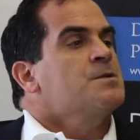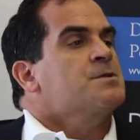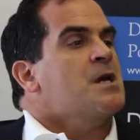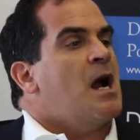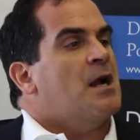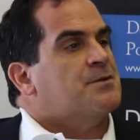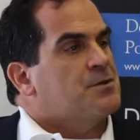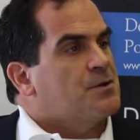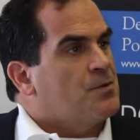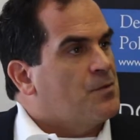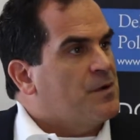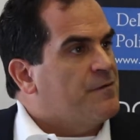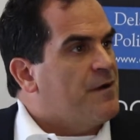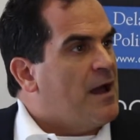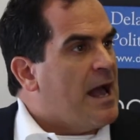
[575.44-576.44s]
Doctor,
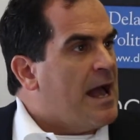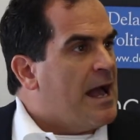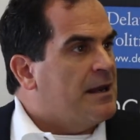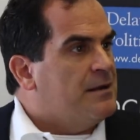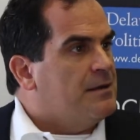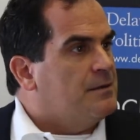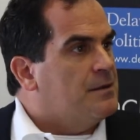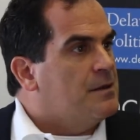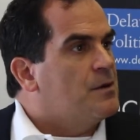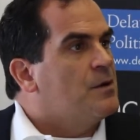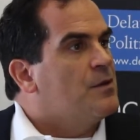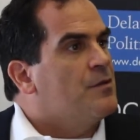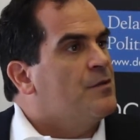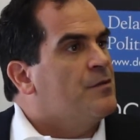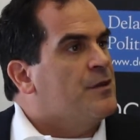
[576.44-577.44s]
we've had
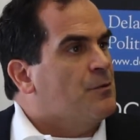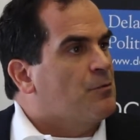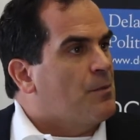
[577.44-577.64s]
the